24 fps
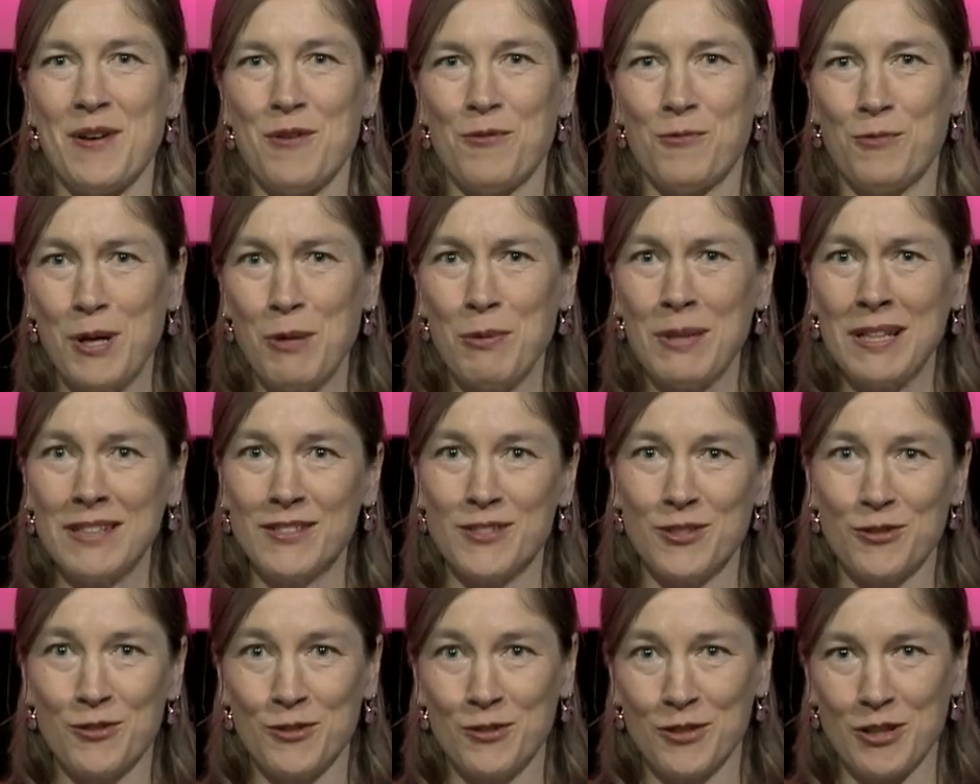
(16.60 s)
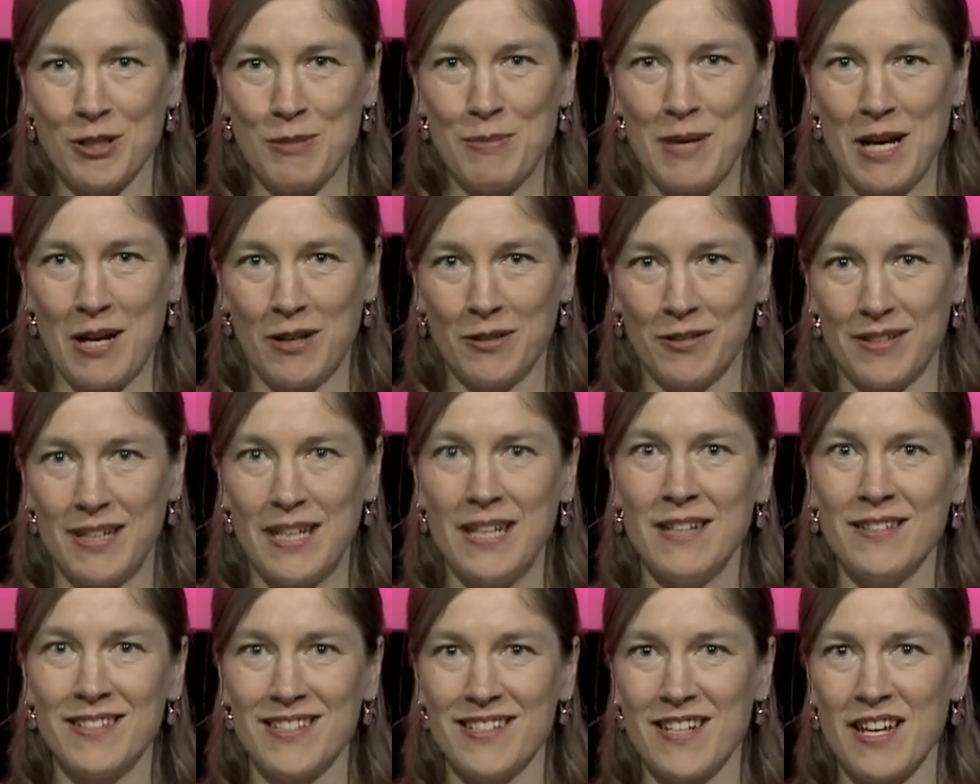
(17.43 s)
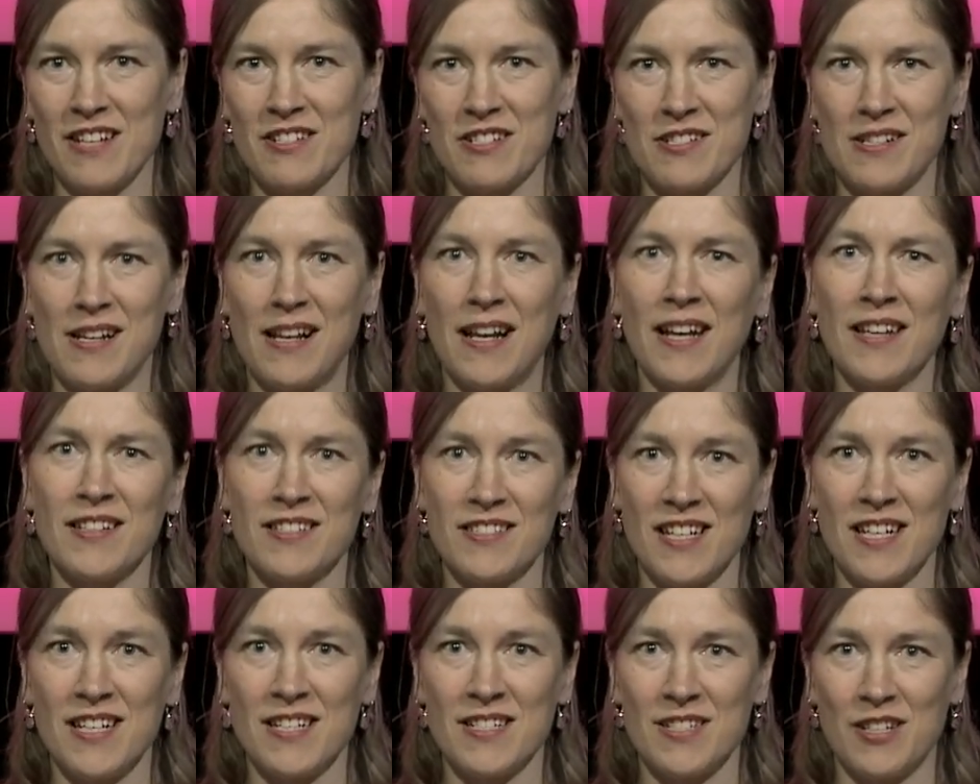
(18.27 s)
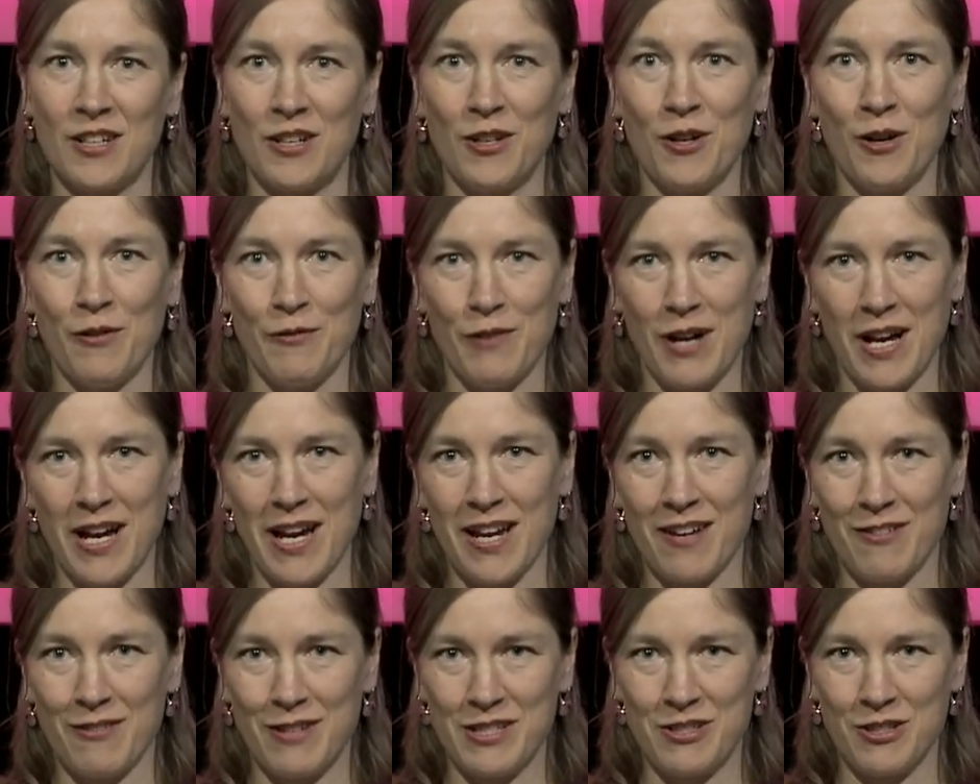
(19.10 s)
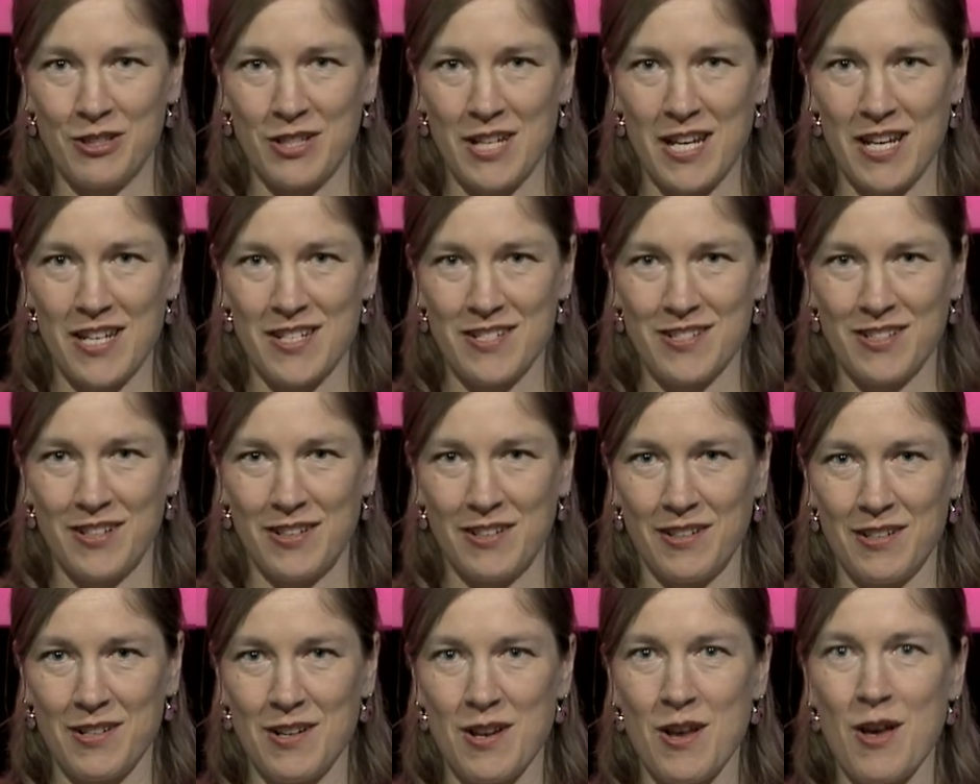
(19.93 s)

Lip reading: We will talk about internationalization of higher education,